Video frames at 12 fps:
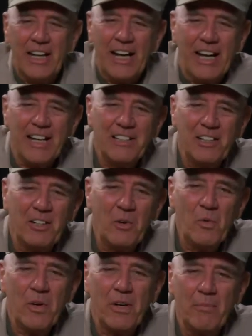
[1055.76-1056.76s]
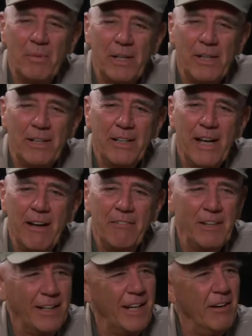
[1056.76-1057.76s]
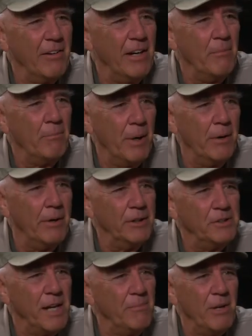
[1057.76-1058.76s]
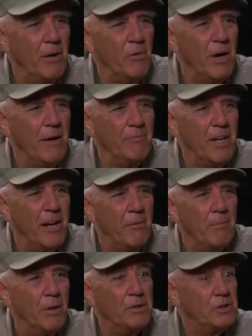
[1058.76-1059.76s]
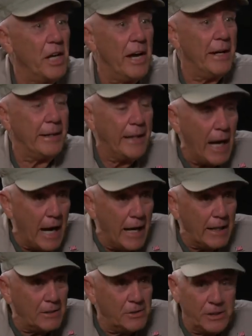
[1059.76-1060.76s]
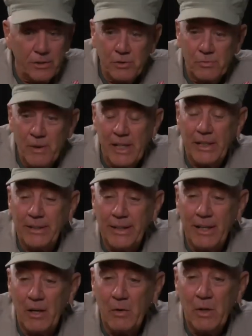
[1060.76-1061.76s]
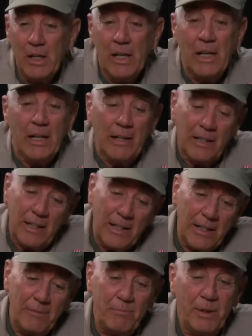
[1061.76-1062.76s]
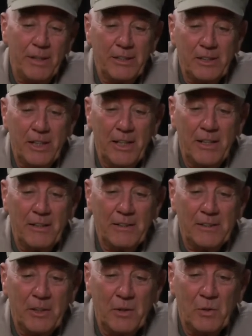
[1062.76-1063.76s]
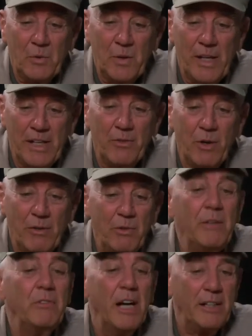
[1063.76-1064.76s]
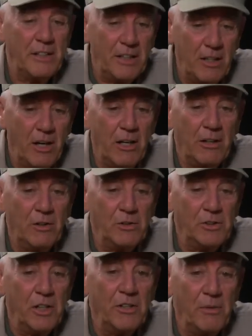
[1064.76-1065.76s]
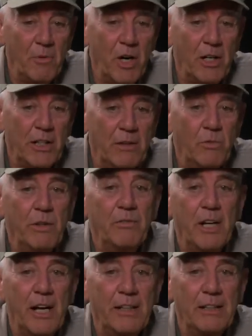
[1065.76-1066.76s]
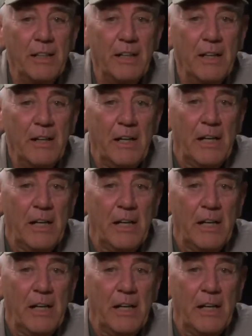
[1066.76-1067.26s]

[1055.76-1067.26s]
And you don't want to be having to carry a purse. I'm not a purse kind of guy. Excuse me, you know. So anyway, we've got the cargos on the market. We've got the